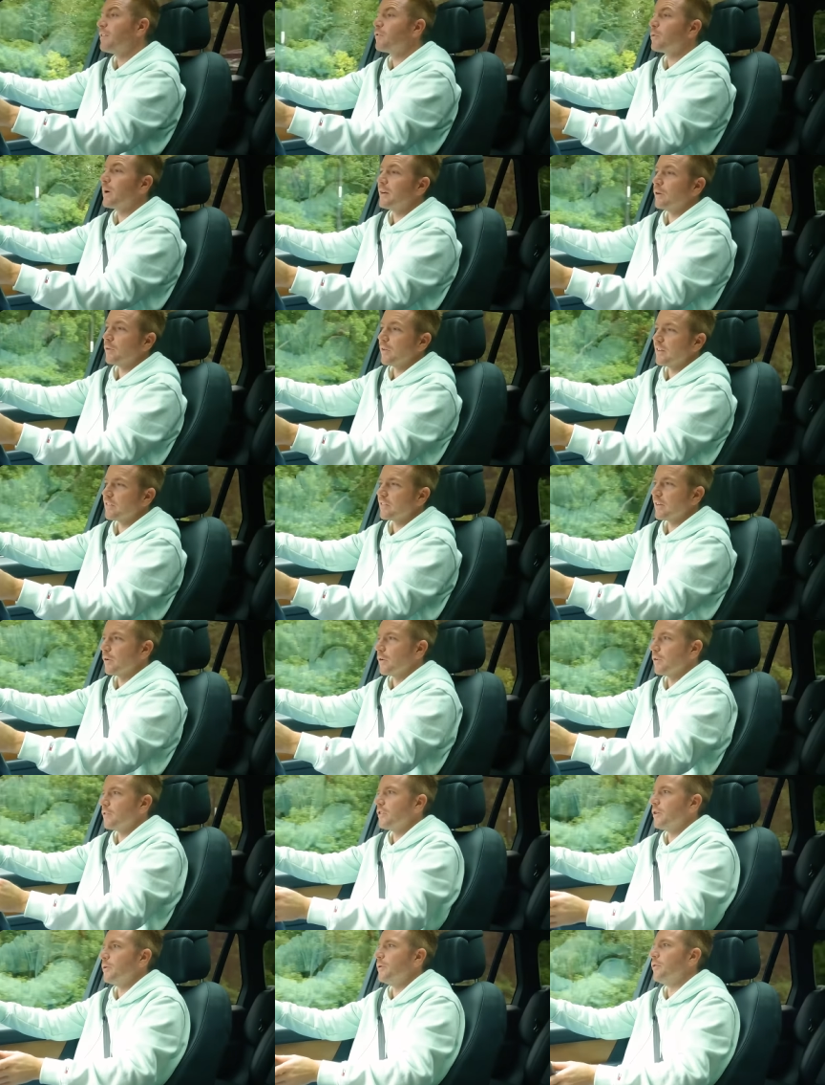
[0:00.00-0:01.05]
In between all this, I
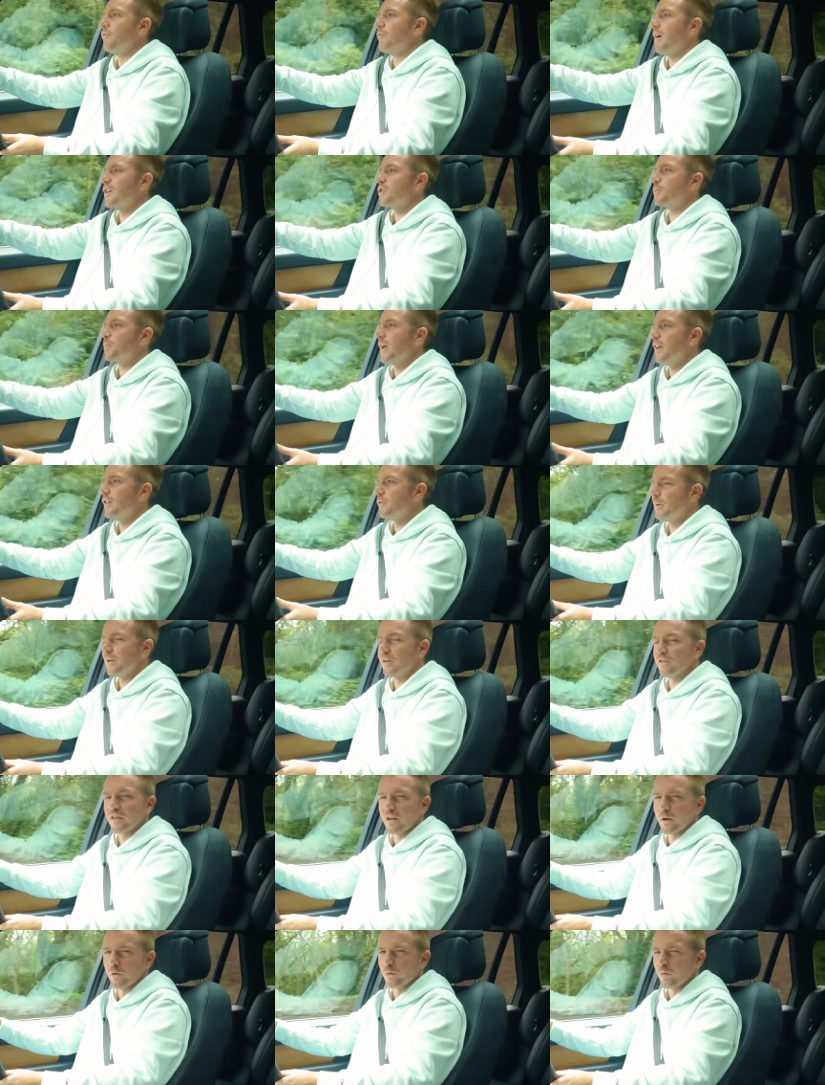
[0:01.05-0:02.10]
ordered two new reg plates
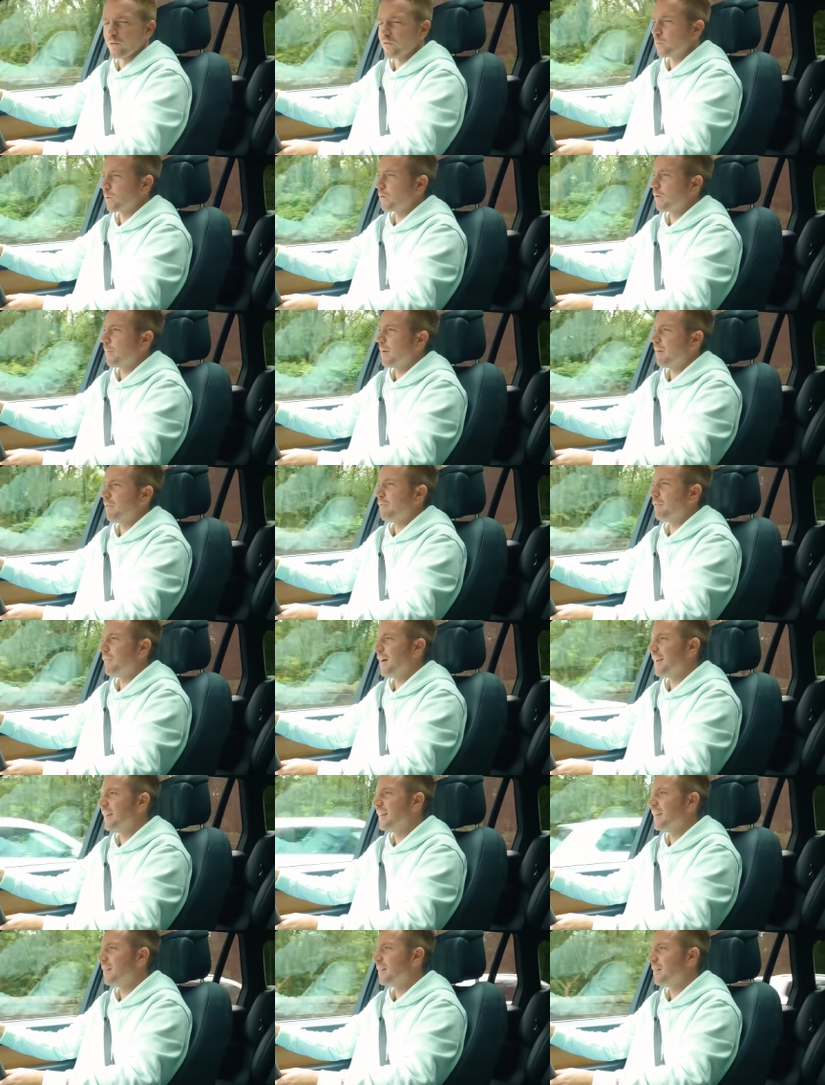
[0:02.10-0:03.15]
because the old ones were a bit
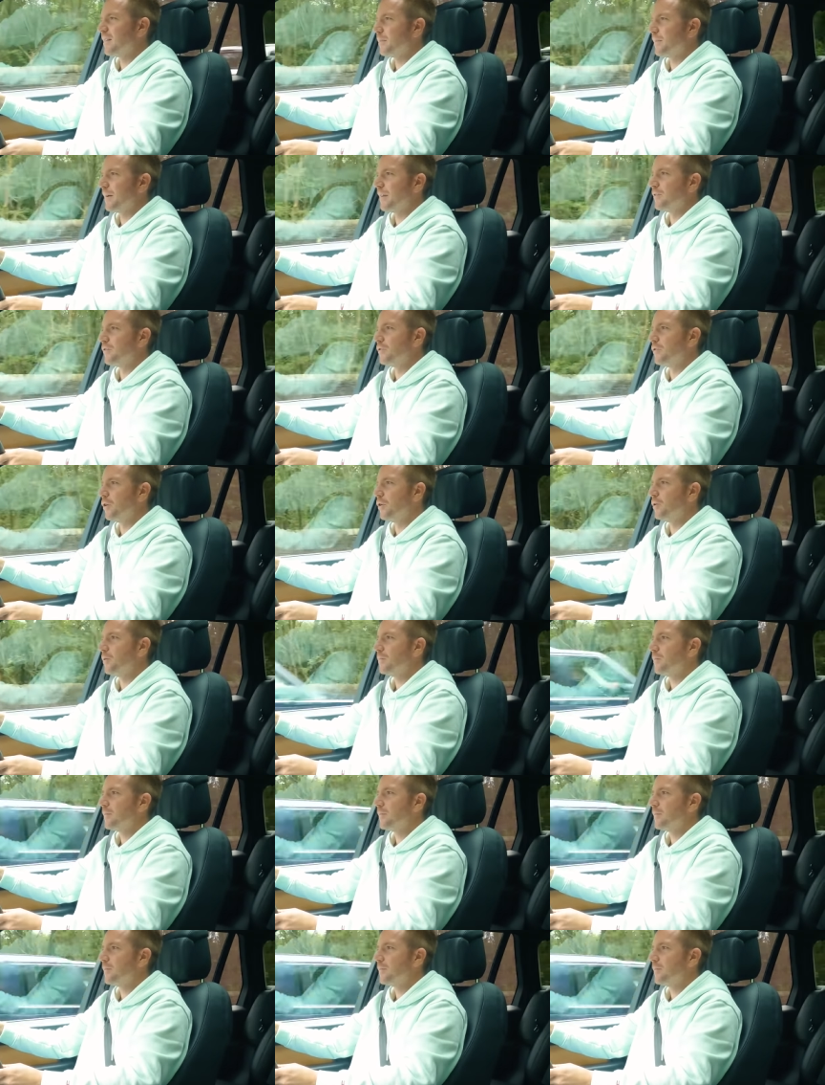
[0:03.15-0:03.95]
faded and a bit dull.